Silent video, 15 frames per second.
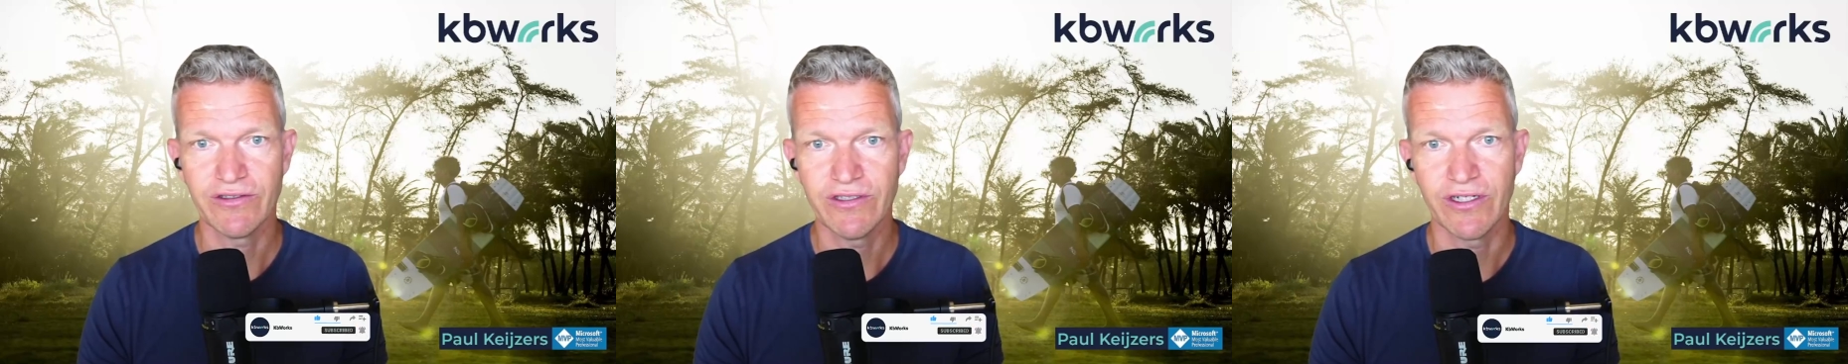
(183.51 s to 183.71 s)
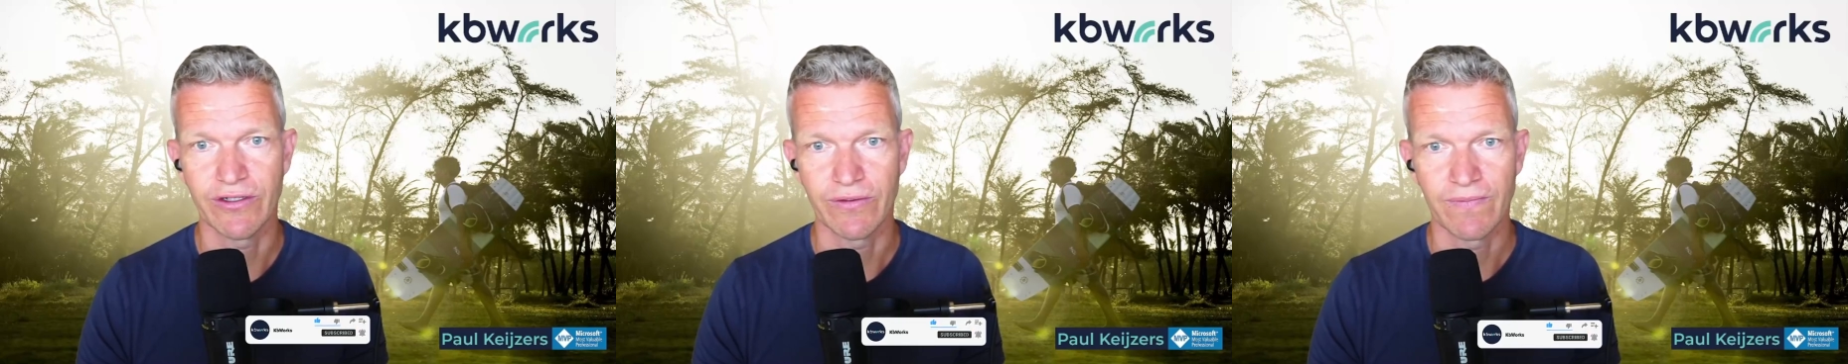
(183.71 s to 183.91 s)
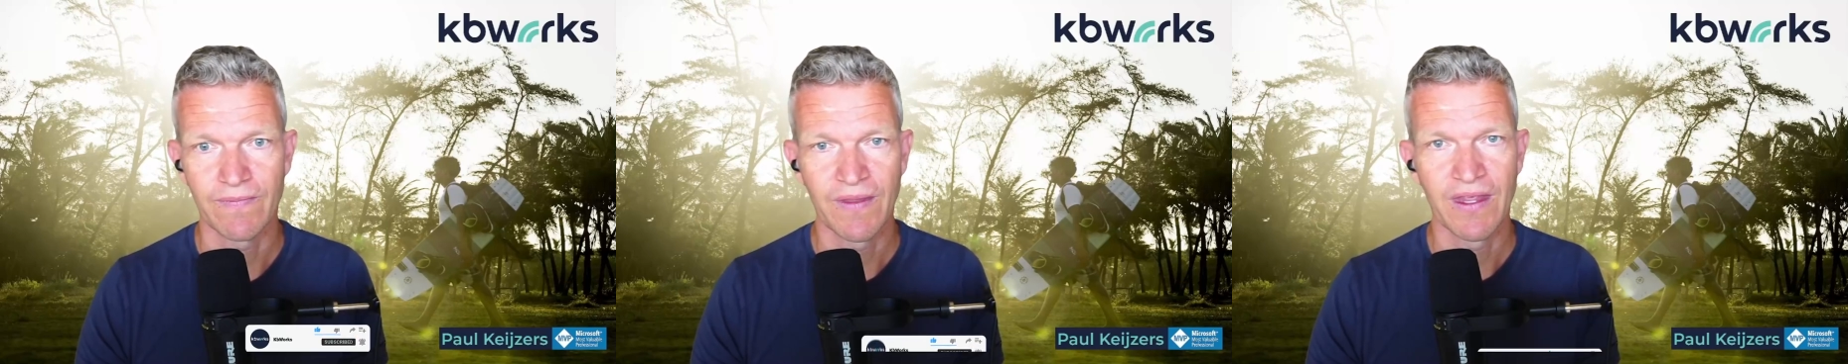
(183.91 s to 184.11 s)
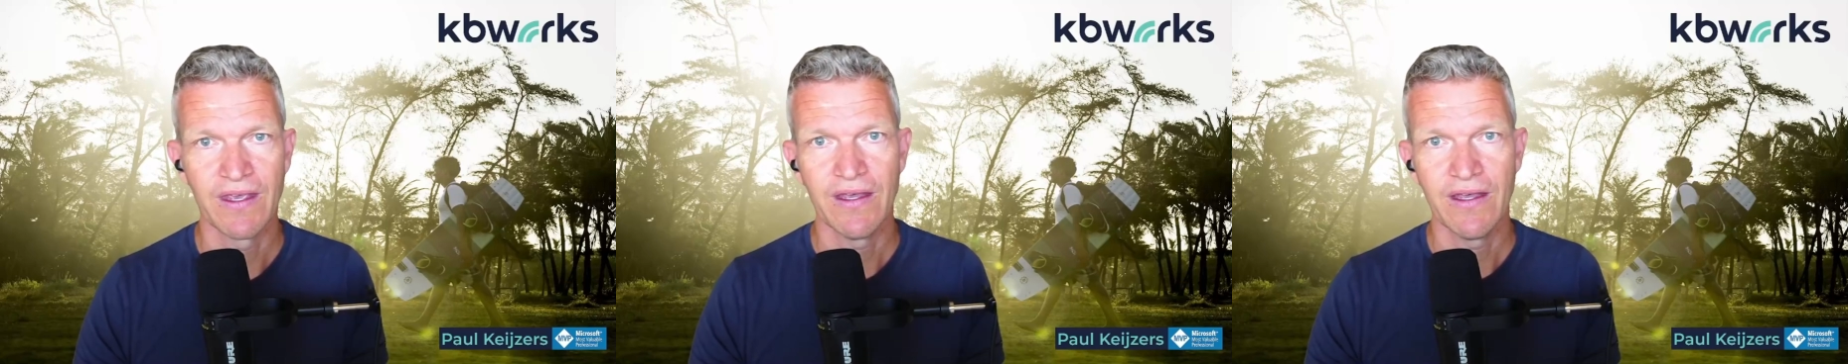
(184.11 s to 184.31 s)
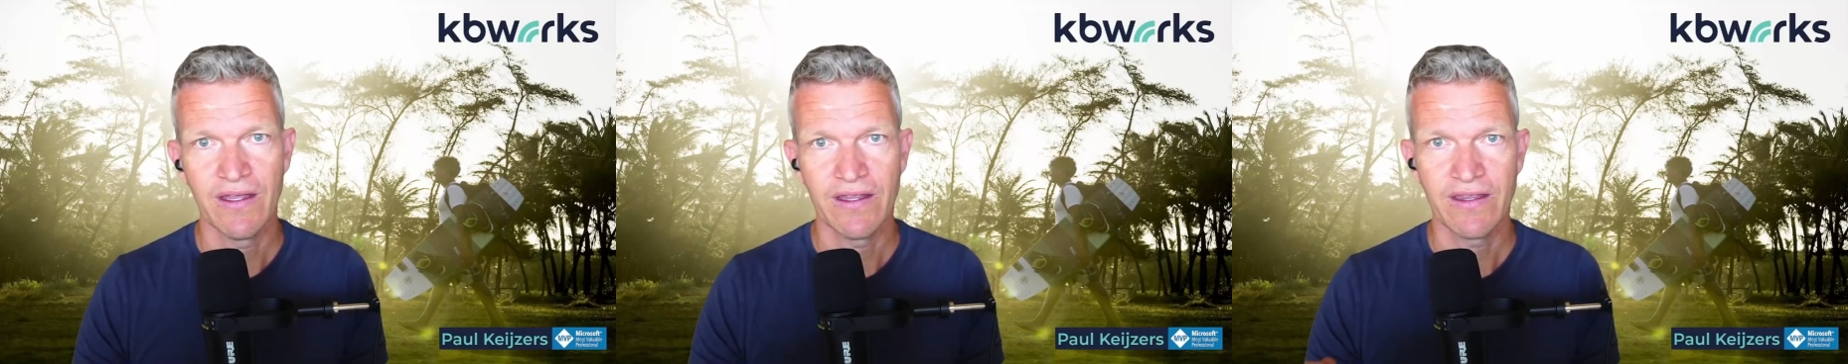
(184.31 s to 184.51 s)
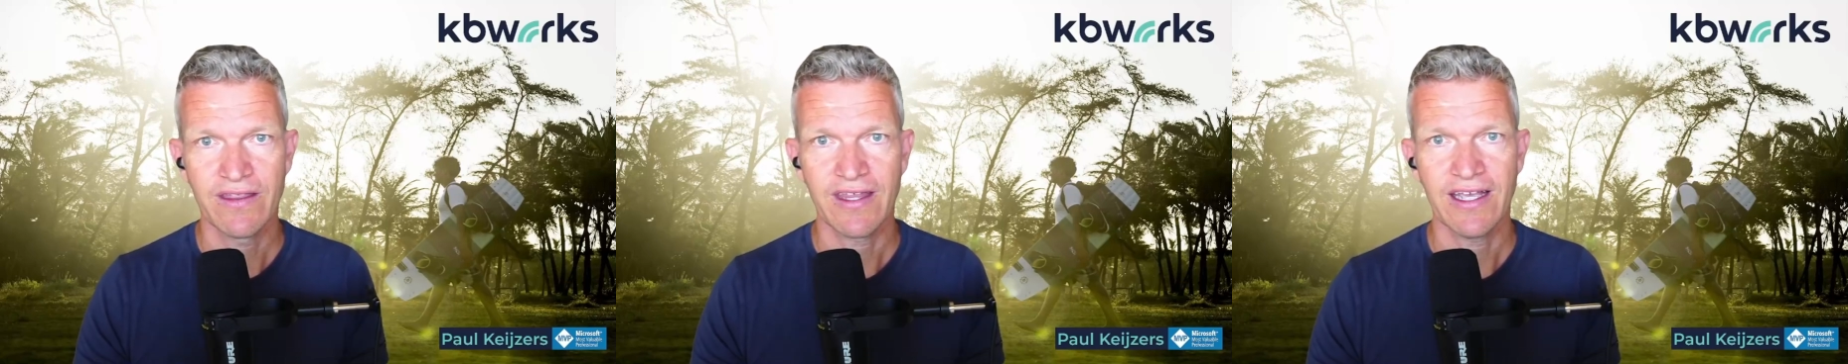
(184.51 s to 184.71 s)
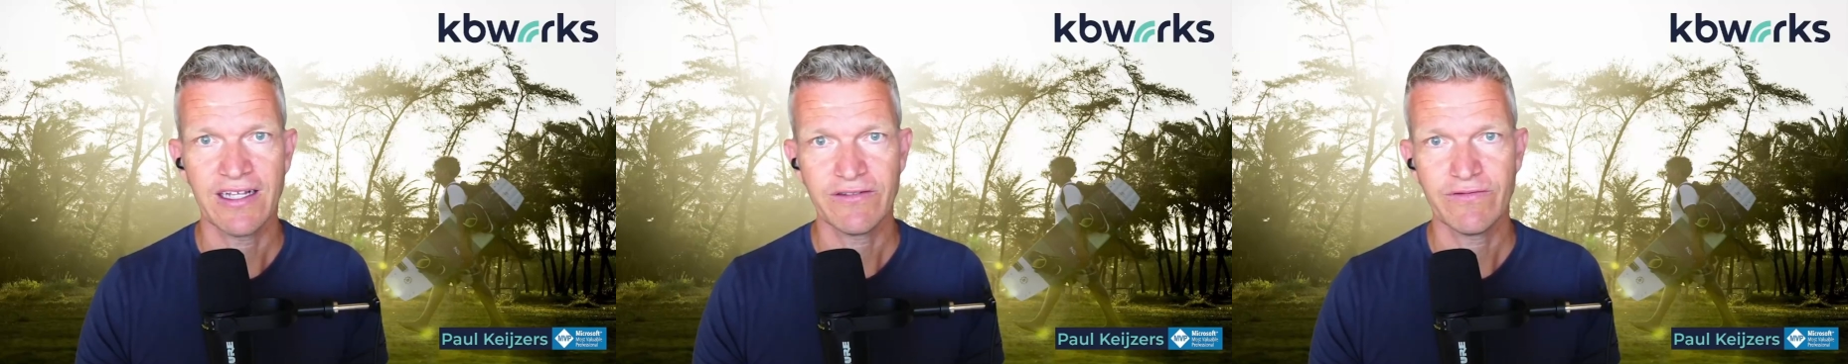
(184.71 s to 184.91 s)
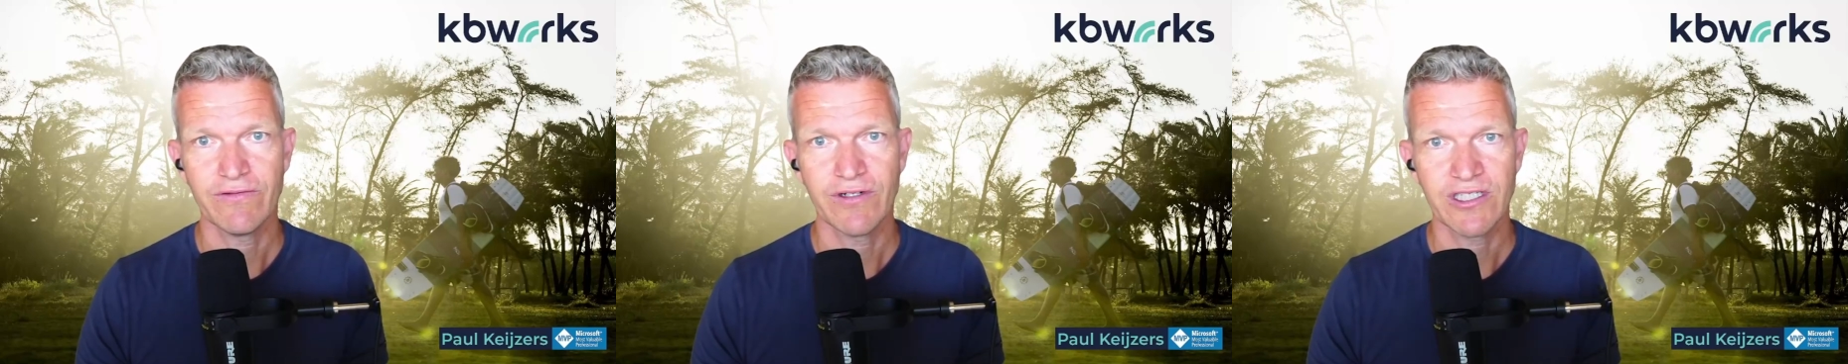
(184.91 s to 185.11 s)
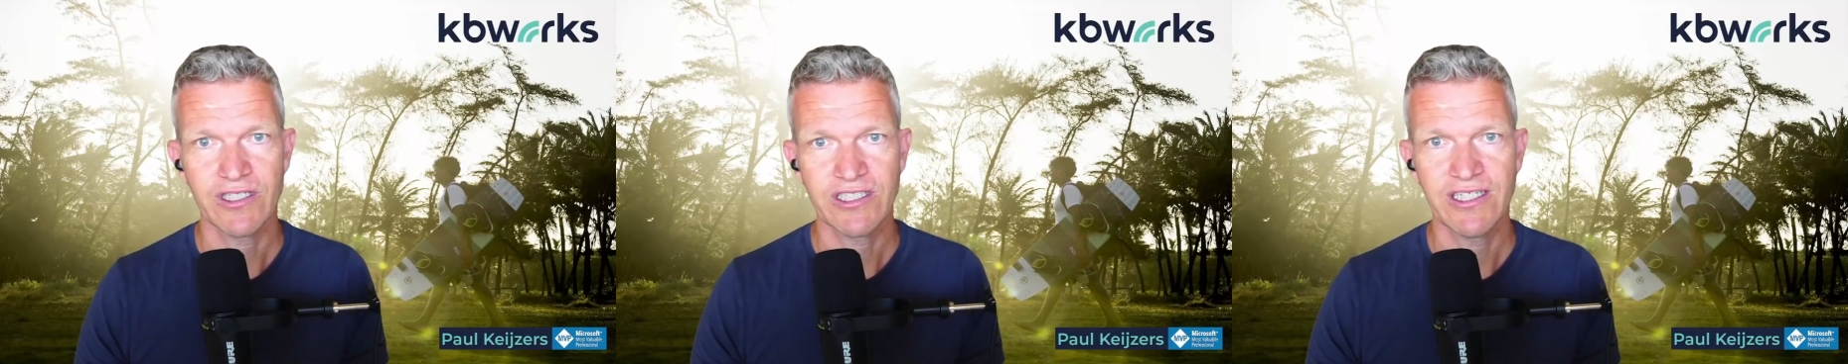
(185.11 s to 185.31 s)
know. Thanks for watching.